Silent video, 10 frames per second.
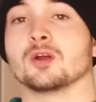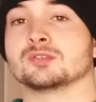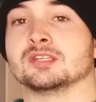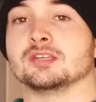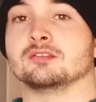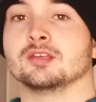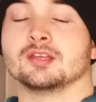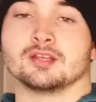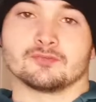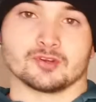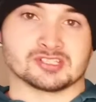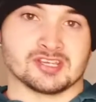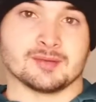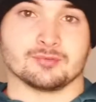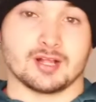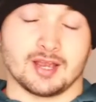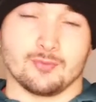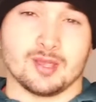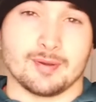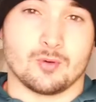protein, for example,
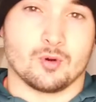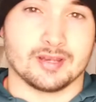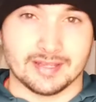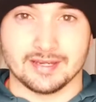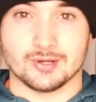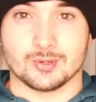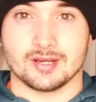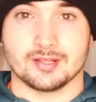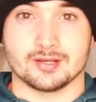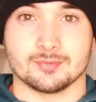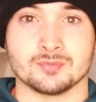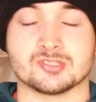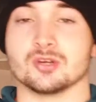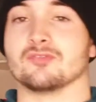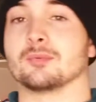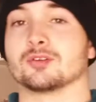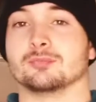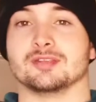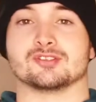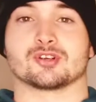I weigh about 180 right now. So if I'm going
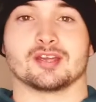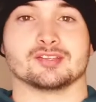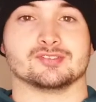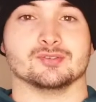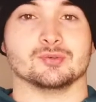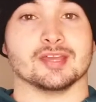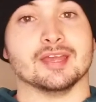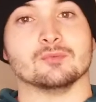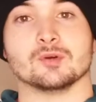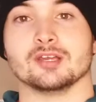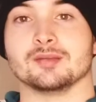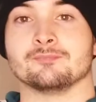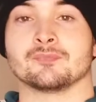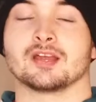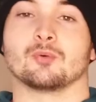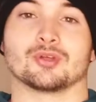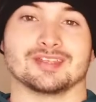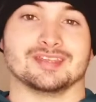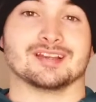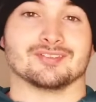to be trying to gain weight, I want
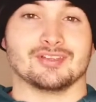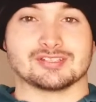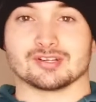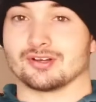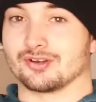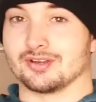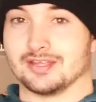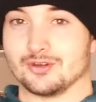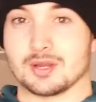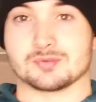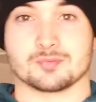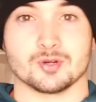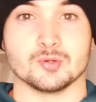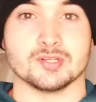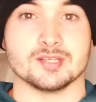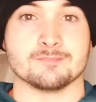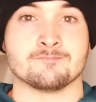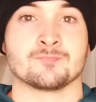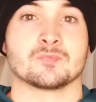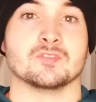to eat at least 180 grams of protein.
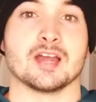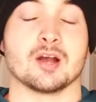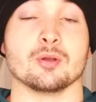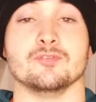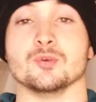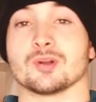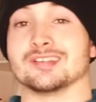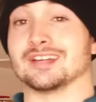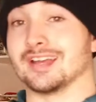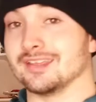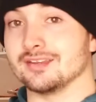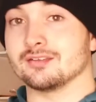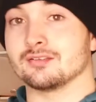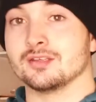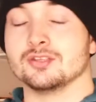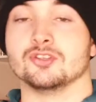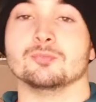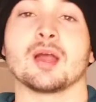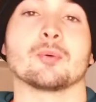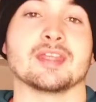Now, if you are dieting,
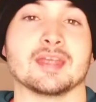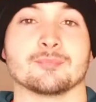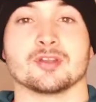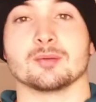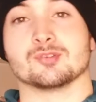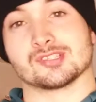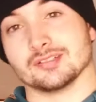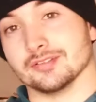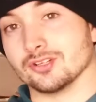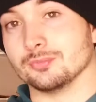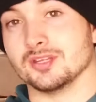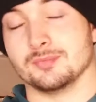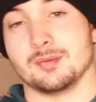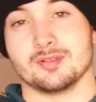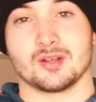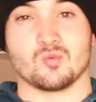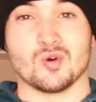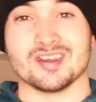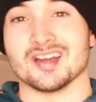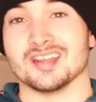you might want to amp it up just a little bit, maybe like
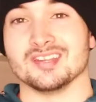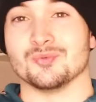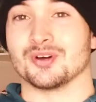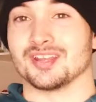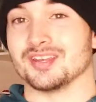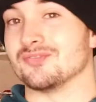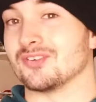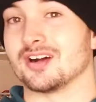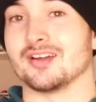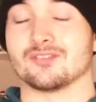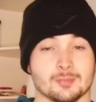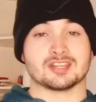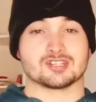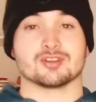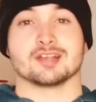190, 195. So make sure